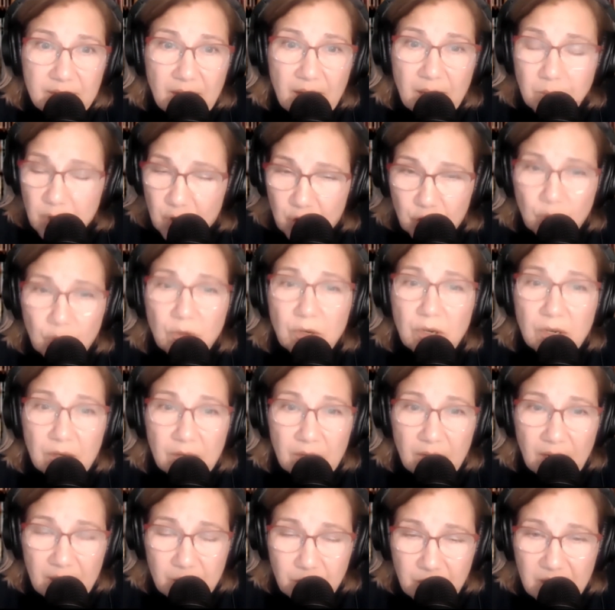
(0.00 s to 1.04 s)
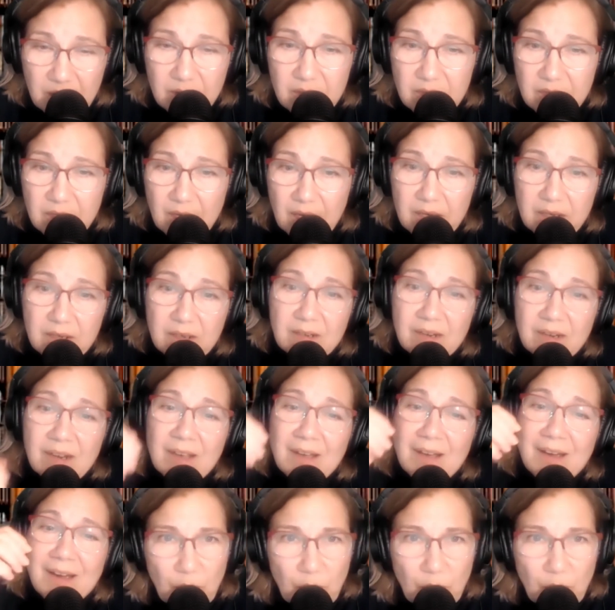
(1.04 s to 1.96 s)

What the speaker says: I'm sure I'd be in the cider.